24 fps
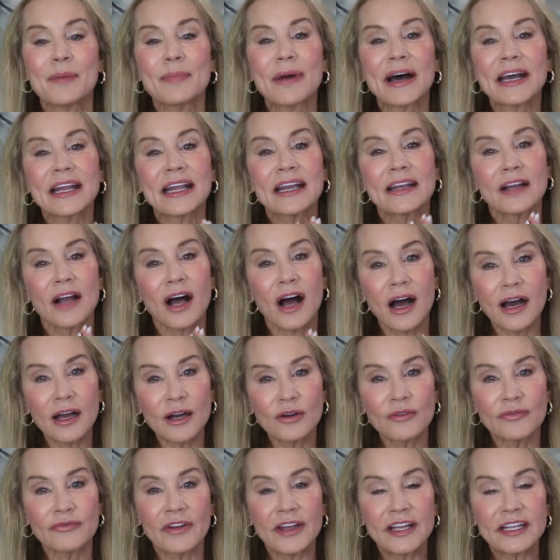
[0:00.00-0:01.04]
But in
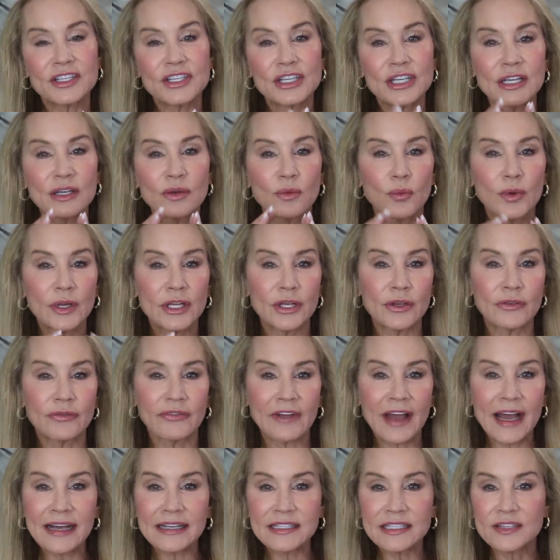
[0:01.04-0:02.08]
autophagy, when you
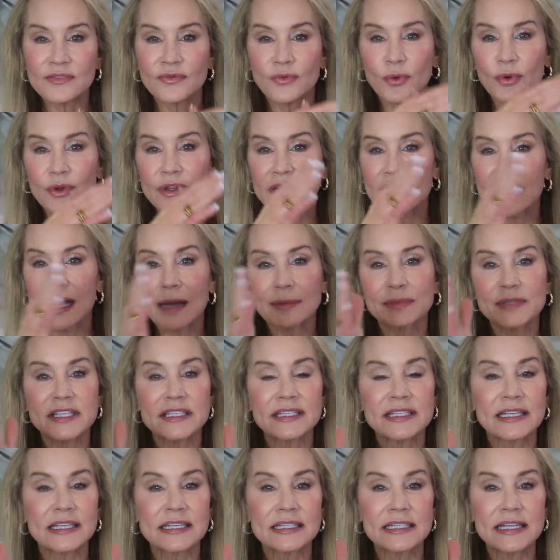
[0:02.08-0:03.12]
fast for the up to
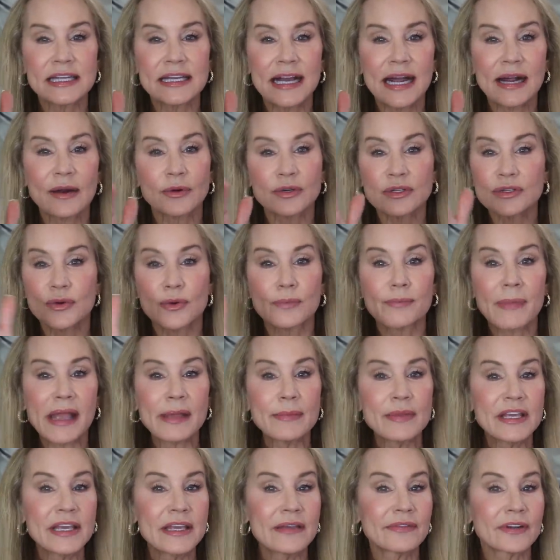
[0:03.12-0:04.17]
sixteen hours or
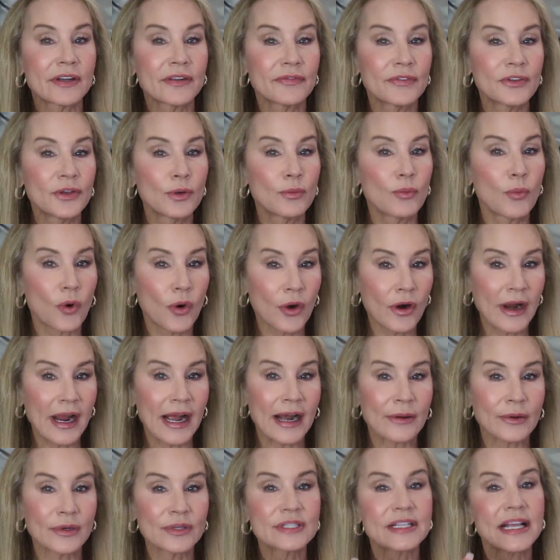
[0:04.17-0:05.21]
maybe even a few more
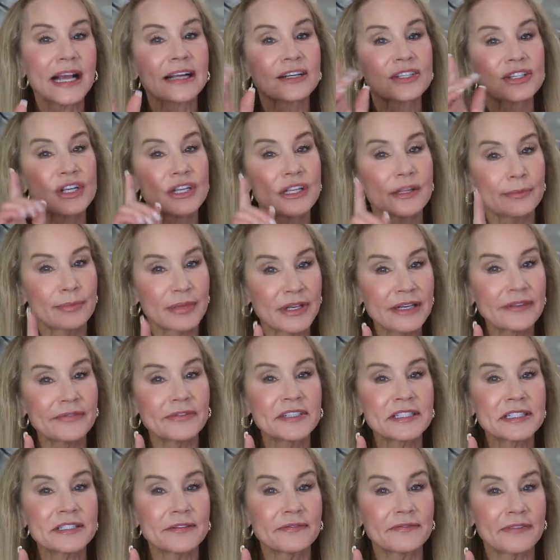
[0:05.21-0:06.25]
hours, actually the
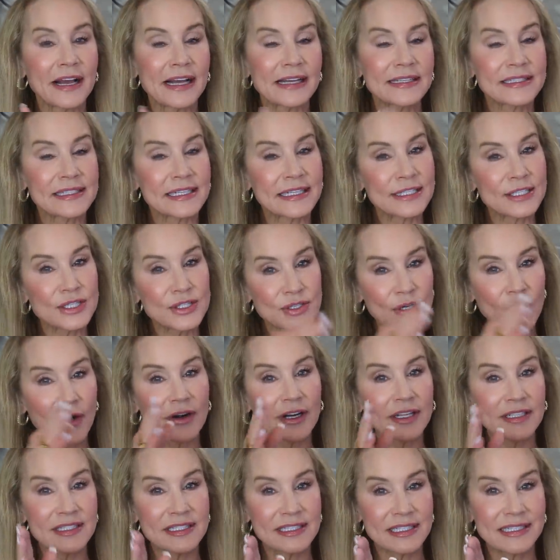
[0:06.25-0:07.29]
benefits of fasting
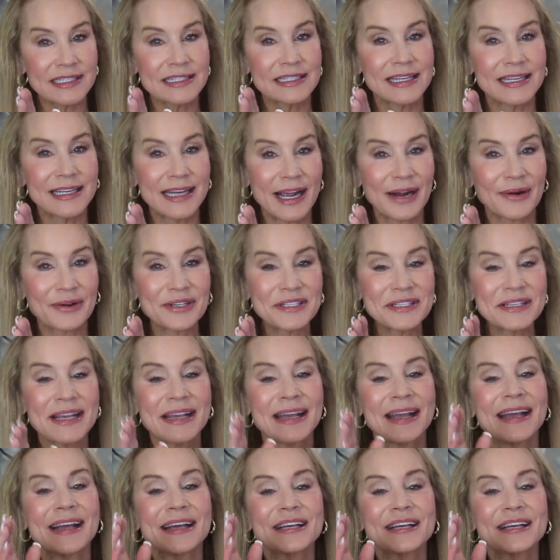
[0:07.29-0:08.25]
start at sixteen hours.